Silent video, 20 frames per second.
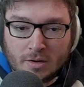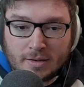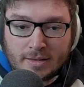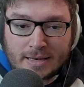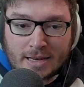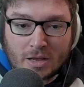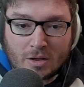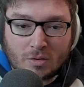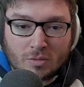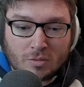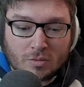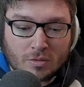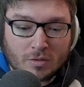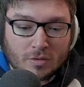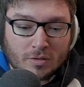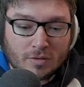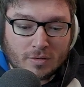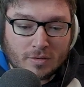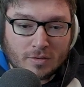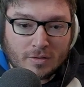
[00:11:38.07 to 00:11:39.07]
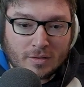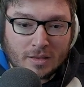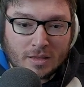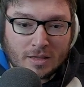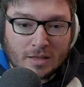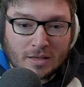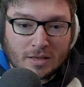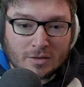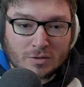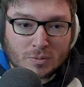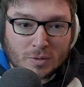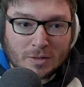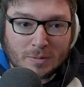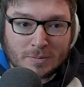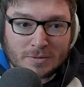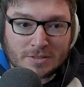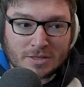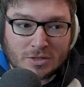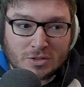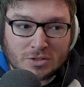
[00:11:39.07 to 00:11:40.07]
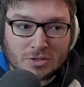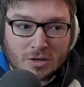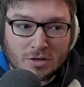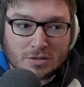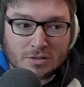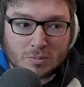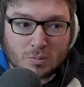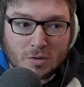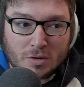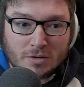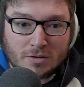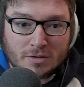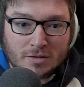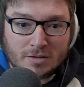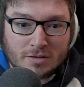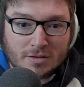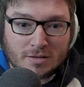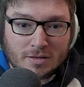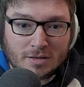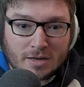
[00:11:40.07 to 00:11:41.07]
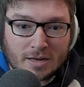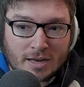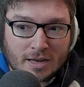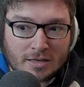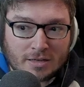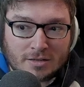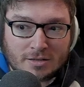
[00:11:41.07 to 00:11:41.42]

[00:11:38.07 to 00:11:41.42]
Now, the 20% chance one, it